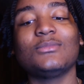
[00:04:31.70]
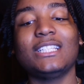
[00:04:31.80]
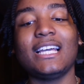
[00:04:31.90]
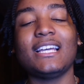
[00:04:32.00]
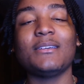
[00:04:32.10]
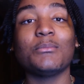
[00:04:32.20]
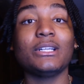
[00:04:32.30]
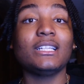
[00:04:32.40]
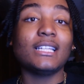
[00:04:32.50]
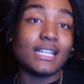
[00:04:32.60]
that
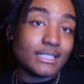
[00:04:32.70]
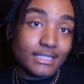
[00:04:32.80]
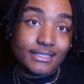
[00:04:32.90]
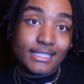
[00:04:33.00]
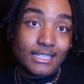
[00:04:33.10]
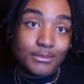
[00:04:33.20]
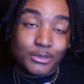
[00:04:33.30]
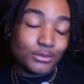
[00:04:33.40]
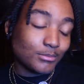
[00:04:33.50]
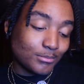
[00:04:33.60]
bring a lot to the
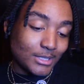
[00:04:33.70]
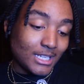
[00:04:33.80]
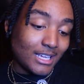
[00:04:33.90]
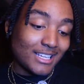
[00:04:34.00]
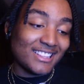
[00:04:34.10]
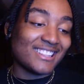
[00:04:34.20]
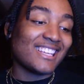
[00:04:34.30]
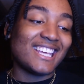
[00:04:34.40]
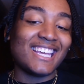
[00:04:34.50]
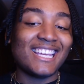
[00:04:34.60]
table, and
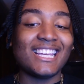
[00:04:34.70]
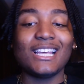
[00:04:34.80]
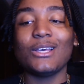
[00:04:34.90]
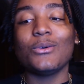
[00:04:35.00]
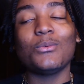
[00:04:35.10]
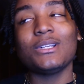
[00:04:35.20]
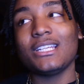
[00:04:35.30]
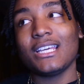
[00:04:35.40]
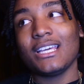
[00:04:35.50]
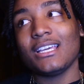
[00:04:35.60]
one
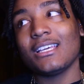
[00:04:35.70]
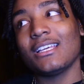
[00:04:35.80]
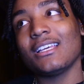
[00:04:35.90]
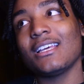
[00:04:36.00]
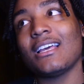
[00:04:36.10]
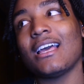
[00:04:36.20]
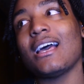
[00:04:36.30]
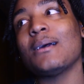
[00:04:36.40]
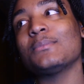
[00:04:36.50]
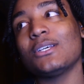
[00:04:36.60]
day
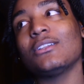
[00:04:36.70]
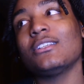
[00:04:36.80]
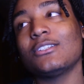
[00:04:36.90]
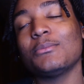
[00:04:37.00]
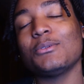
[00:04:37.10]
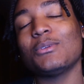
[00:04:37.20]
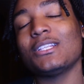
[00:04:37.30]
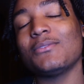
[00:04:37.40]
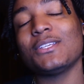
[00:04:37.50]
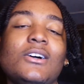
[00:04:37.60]
I'm totally gonna be one
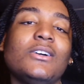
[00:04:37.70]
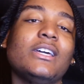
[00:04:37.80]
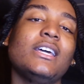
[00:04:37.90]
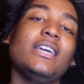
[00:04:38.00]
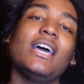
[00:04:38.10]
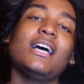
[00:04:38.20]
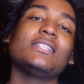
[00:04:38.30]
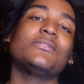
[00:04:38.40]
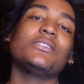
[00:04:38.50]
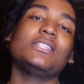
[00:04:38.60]
of them. Okay,
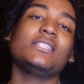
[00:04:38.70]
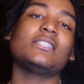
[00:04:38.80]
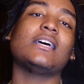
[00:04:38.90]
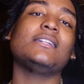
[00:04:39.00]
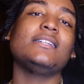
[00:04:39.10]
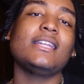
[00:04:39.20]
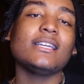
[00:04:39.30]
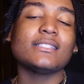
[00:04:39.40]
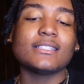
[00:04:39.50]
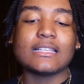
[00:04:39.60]
as for this
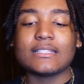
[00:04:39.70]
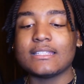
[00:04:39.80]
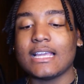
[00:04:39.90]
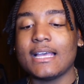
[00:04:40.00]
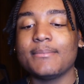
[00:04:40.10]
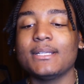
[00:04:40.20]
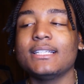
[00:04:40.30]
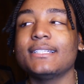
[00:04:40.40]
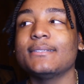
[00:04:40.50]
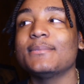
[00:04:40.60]
next step,
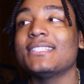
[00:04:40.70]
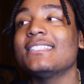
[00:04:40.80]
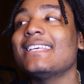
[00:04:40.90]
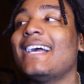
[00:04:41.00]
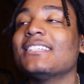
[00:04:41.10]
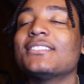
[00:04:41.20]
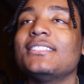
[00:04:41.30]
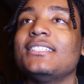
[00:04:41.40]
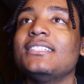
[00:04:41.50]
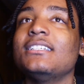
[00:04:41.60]
this is
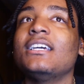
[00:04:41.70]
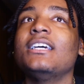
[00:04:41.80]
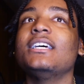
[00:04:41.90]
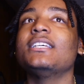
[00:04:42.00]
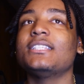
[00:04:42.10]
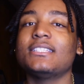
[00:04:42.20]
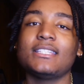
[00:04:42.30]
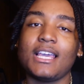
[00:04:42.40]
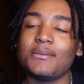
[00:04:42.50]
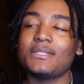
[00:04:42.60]
actually the
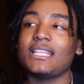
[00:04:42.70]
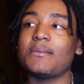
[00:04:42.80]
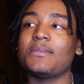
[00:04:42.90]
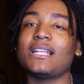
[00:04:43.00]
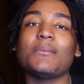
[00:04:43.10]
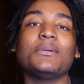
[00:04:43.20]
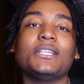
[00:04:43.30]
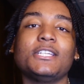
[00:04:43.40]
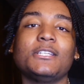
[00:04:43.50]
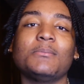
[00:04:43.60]
same step that I
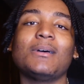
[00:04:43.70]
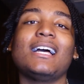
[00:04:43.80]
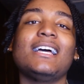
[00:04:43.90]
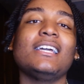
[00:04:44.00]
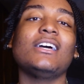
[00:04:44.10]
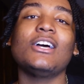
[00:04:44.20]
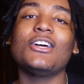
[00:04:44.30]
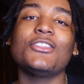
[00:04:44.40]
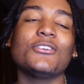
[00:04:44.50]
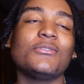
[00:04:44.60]
put in my
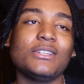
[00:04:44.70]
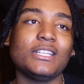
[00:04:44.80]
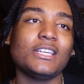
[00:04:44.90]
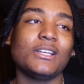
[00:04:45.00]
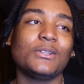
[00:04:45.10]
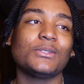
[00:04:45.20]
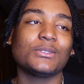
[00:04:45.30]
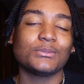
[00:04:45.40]
other video